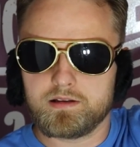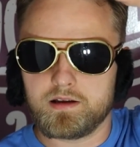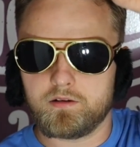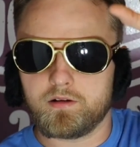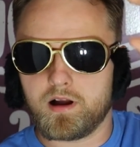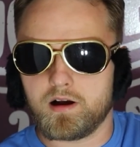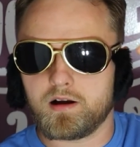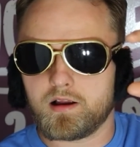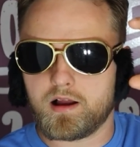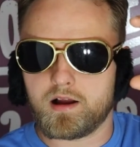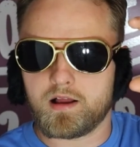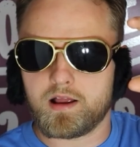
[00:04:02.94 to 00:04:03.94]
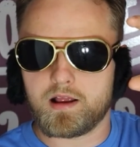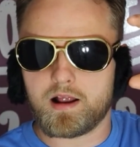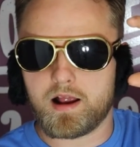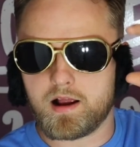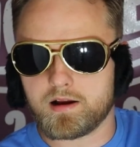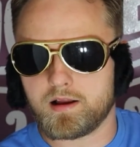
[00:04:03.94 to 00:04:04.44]
Now,
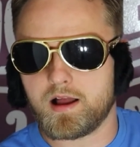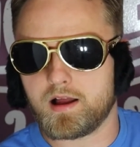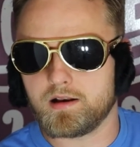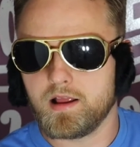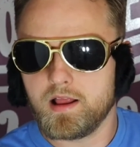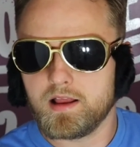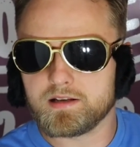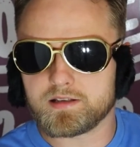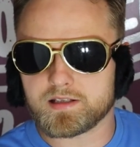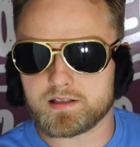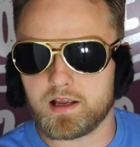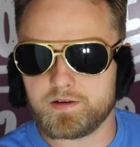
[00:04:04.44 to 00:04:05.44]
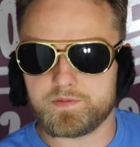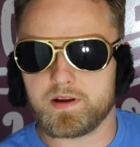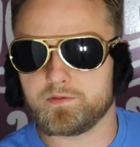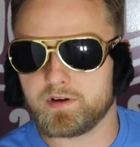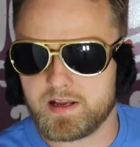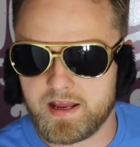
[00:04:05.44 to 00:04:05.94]
ARKHAGHA is a slight
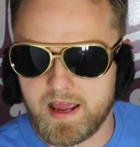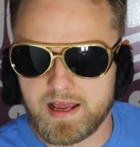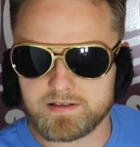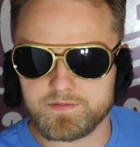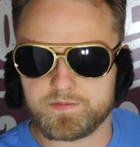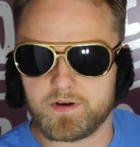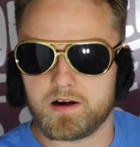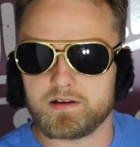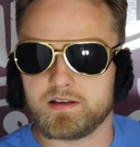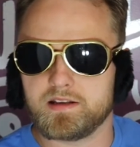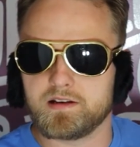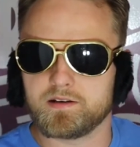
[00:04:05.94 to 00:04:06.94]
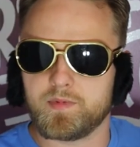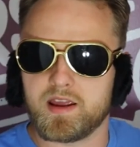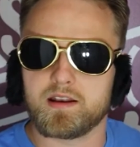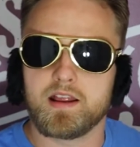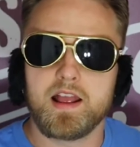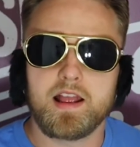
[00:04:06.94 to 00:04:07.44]
favorite. He hasn't fought in a year,
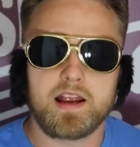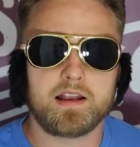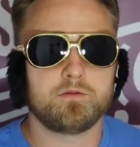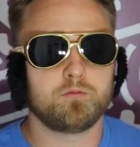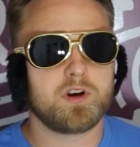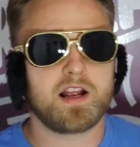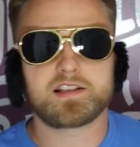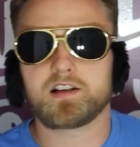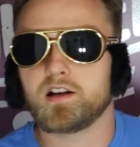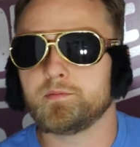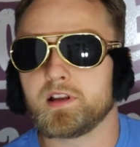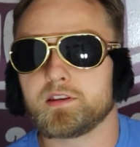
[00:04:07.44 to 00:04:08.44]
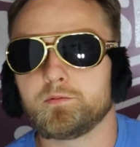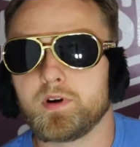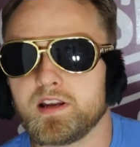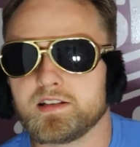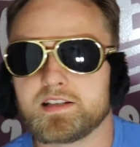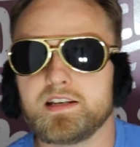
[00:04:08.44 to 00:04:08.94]
man. And when I saw him at the
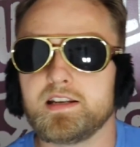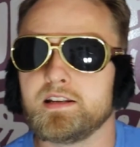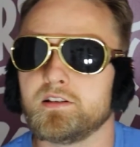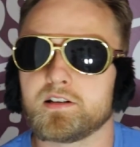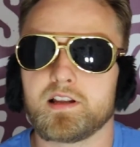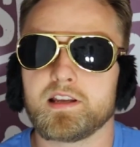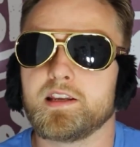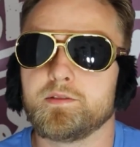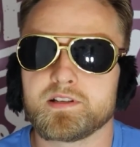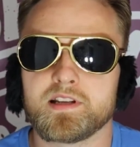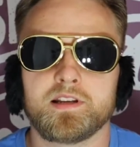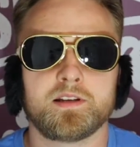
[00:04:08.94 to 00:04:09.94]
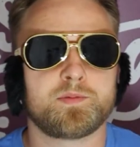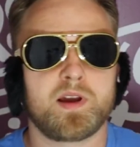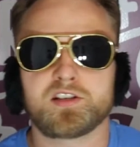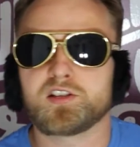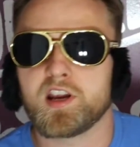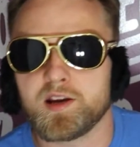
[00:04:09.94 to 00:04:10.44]
weigh-ins, he didn't look like he was in his
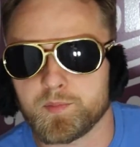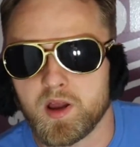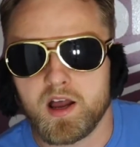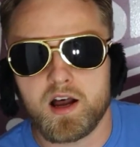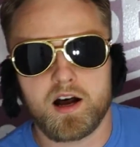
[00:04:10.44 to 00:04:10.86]
best shape.